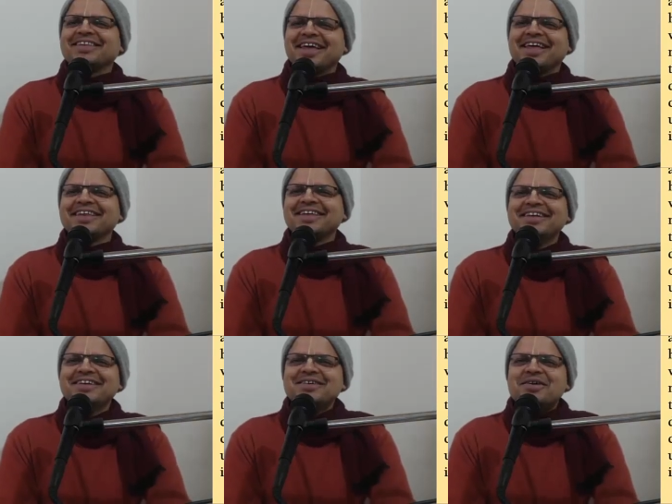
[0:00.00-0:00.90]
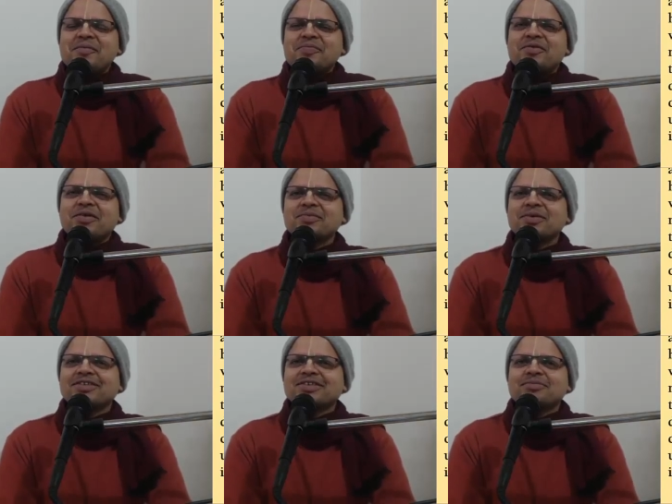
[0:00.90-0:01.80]
then one
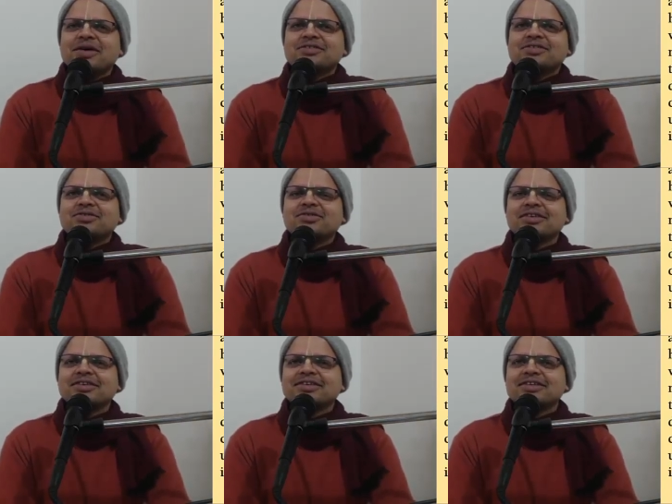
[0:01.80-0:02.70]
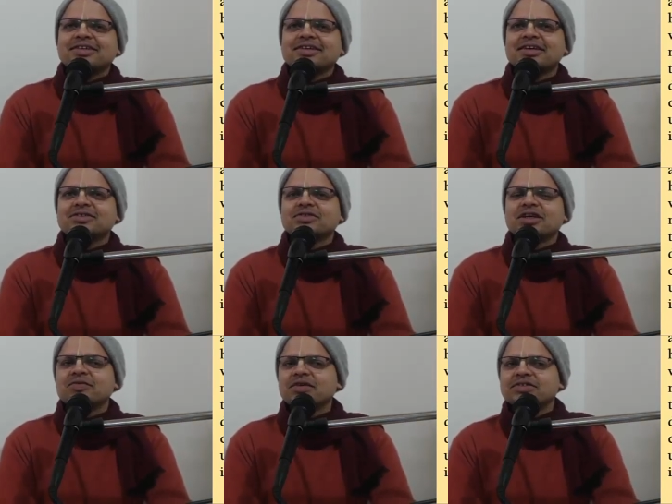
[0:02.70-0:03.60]
person passed stool next to
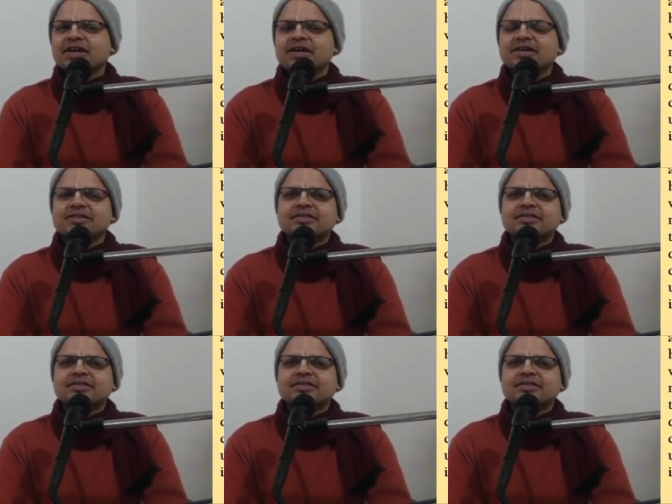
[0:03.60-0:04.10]
the riverside,